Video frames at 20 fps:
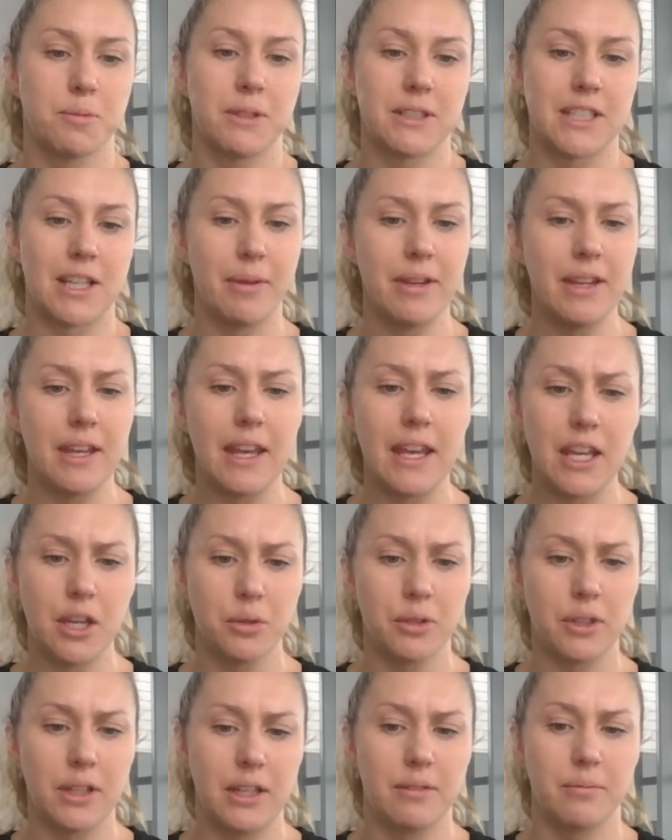But something
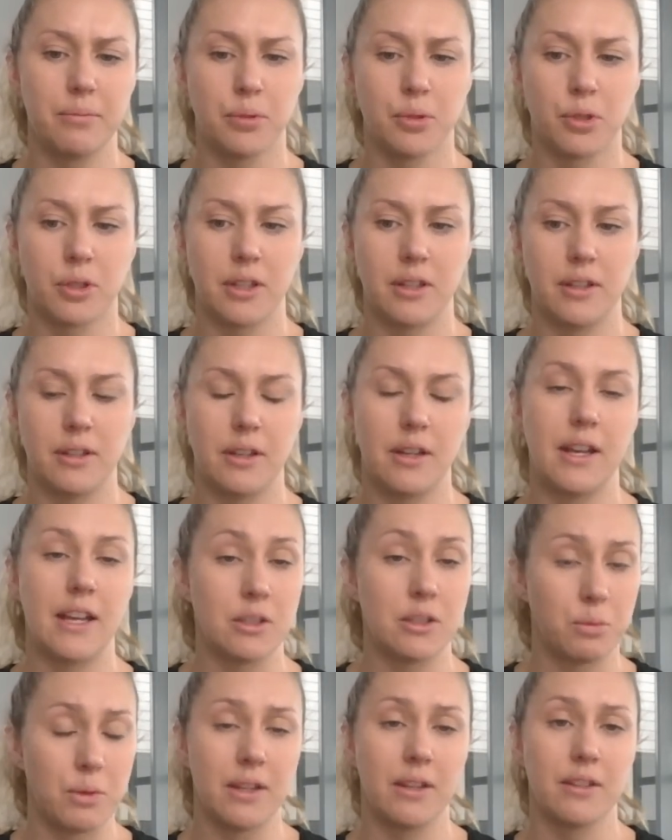equally important,
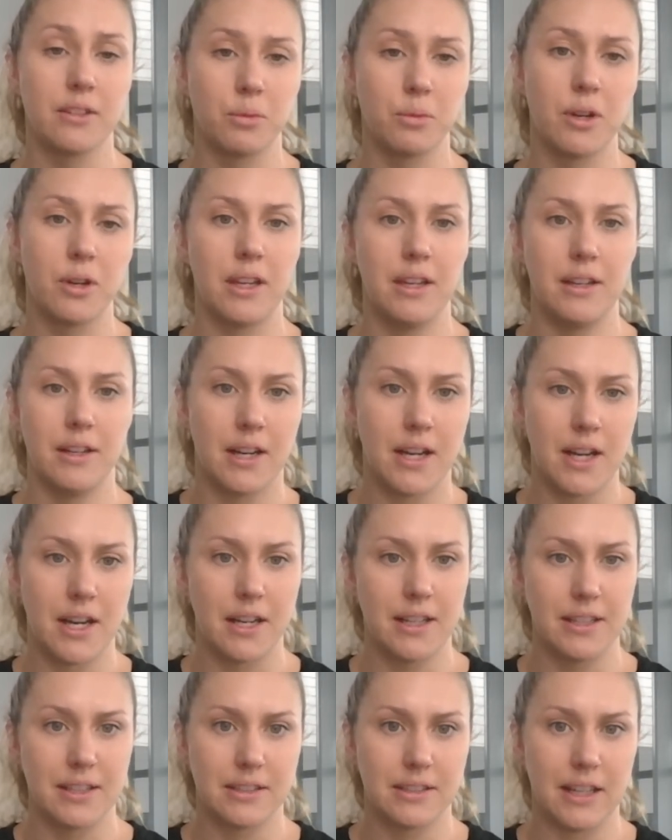as well as working
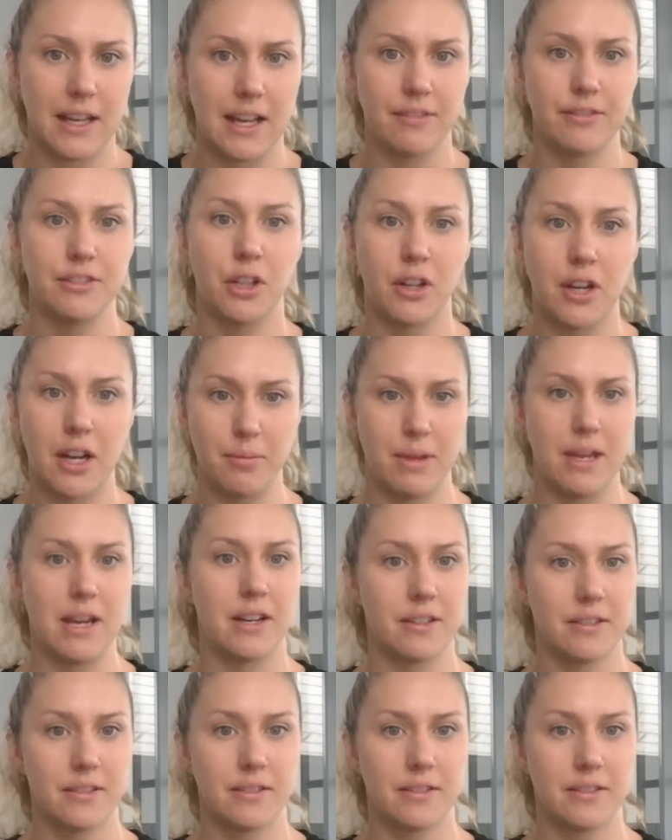hard, is to have time out.